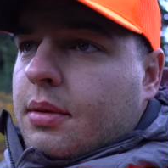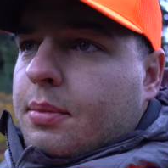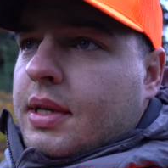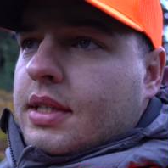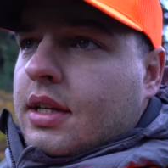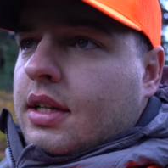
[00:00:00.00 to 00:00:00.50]
up,
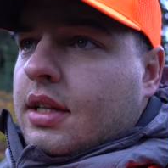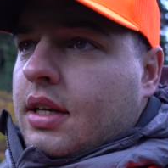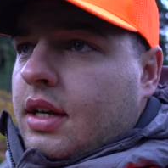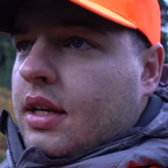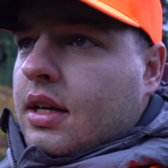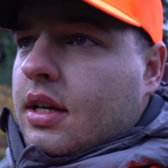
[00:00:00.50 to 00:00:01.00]

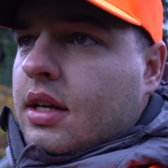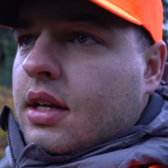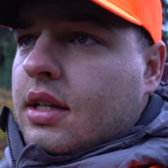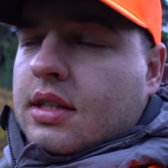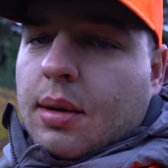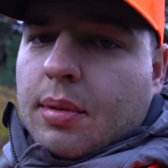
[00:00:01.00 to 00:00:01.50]
basically
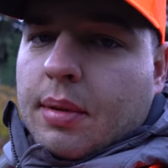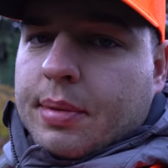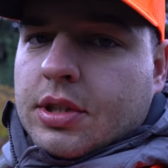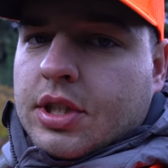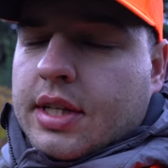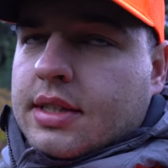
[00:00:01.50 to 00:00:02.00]
double up our
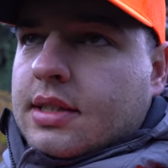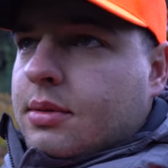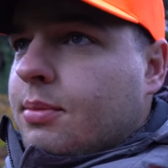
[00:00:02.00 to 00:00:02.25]
chances.